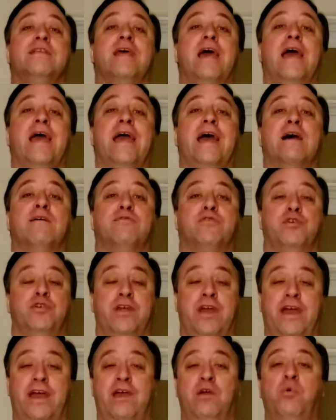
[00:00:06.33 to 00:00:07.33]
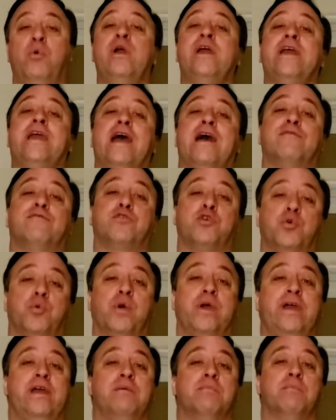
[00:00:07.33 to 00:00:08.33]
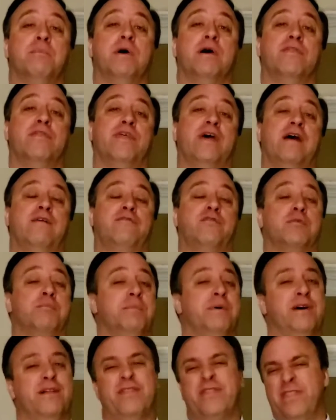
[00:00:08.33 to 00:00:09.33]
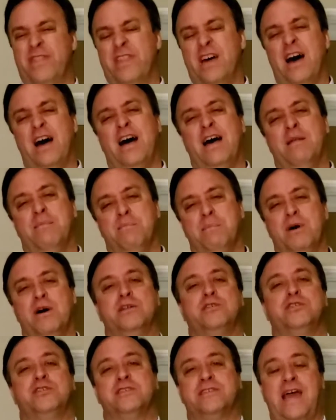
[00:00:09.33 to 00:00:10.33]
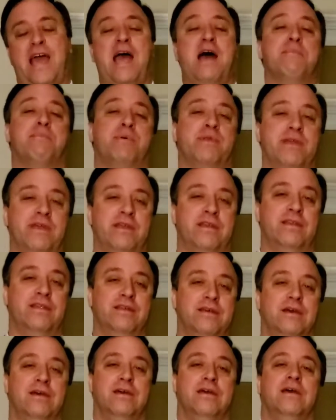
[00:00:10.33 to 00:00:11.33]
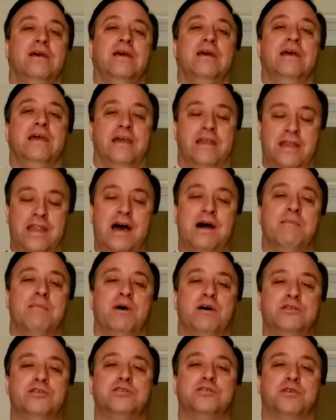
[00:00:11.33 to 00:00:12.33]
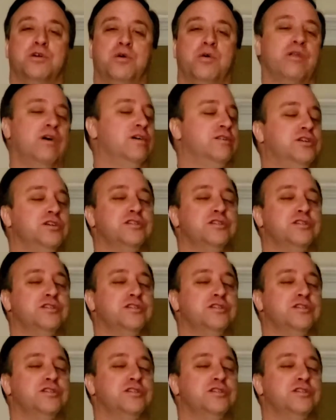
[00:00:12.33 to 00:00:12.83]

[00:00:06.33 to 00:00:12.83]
Day after day, week after week, month after month, not much is happening and not much is going on.